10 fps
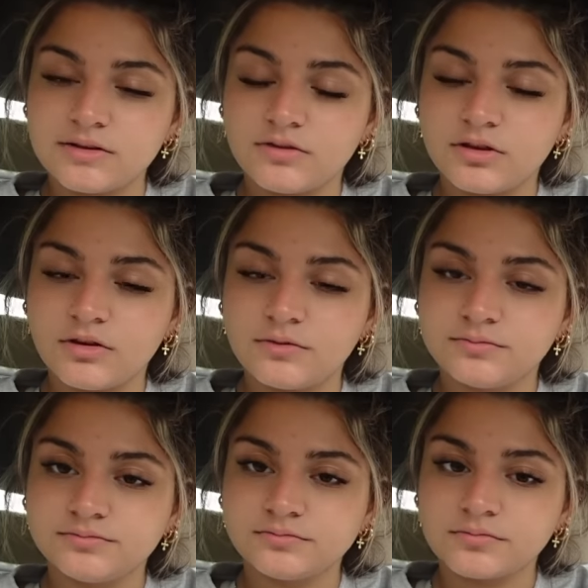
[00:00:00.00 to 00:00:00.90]
even though
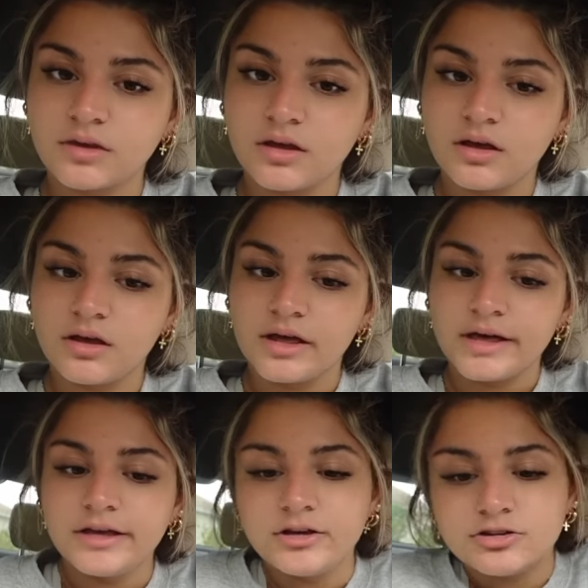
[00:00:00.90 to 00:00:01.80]

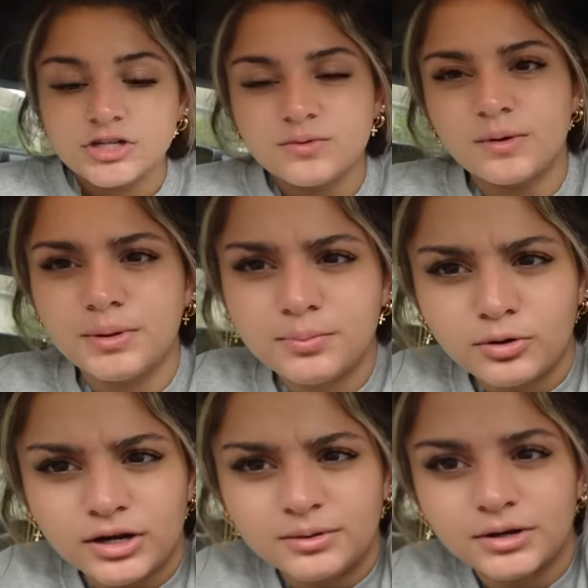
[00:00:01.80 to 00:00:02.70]
usually when people are in